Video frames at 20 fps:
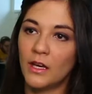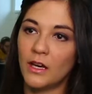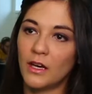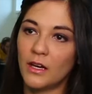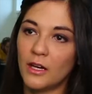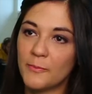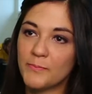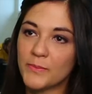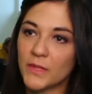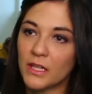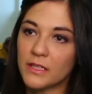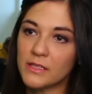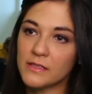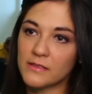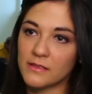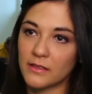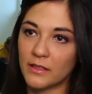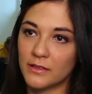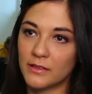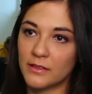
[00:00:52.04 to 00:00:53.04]
I
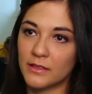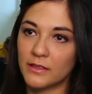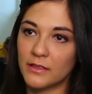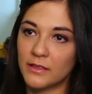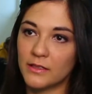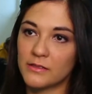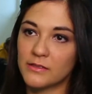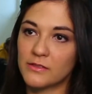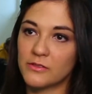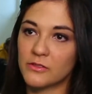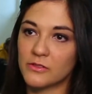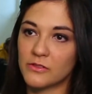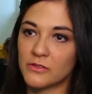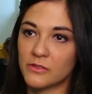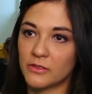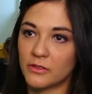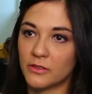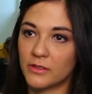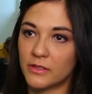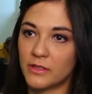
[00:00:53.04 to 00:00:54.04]
decided to
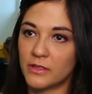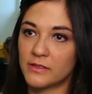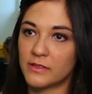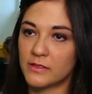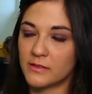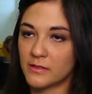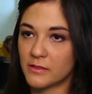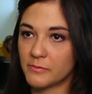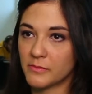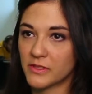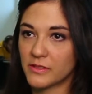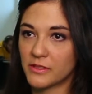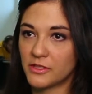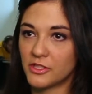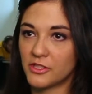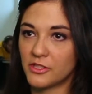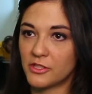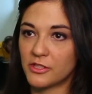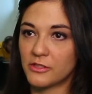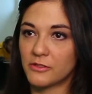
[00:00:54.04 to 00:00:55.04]
study systems
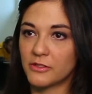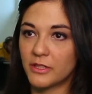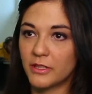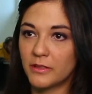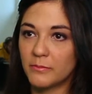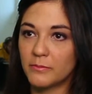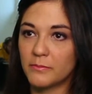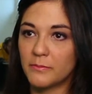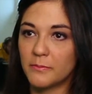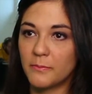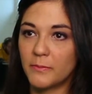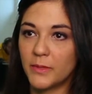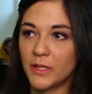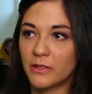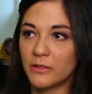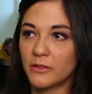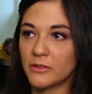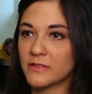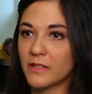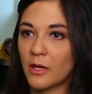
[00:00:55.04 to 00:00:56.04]
engineering
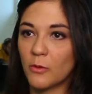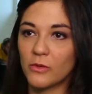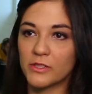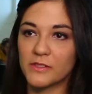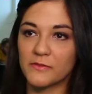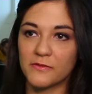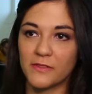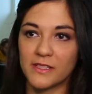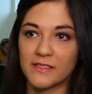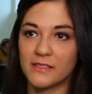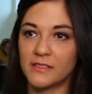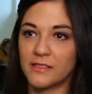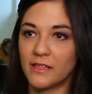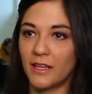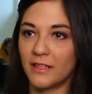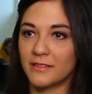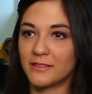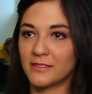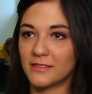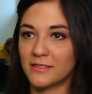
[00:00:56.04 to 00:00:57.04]
because I was
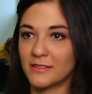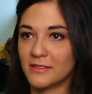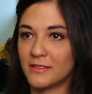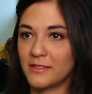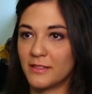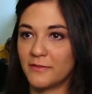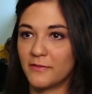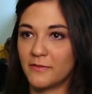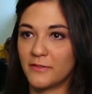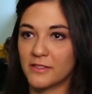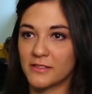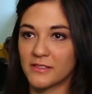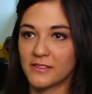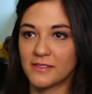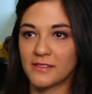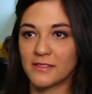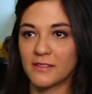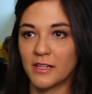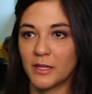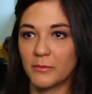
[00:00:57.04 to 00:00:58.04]
fascinated the
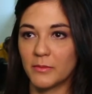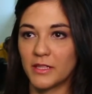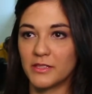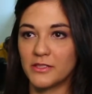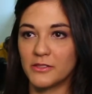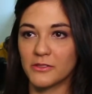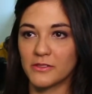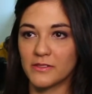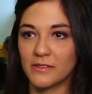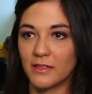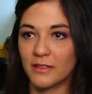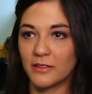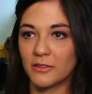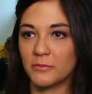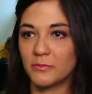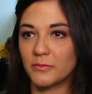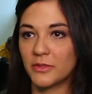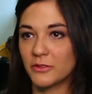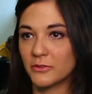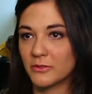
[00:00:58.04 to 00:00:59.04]
first time I used a
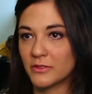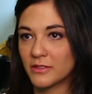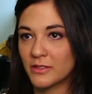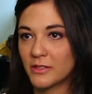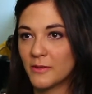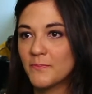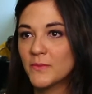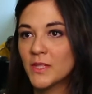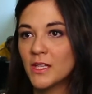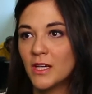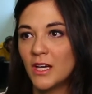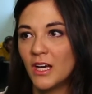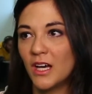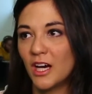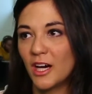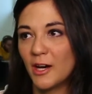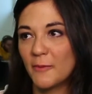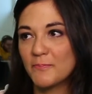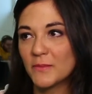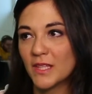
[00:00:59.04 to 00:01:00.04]
computer.
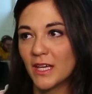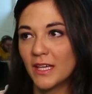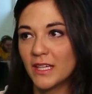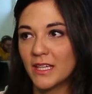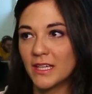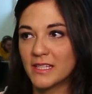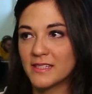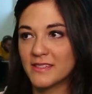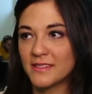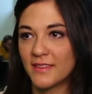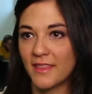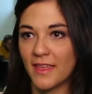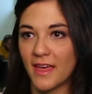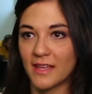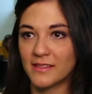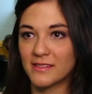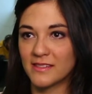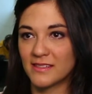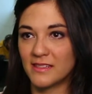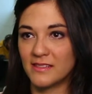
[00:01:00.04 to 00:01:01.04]
I guess
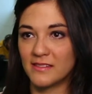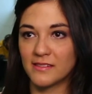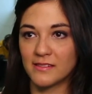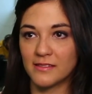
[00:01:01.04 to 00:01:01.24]
that since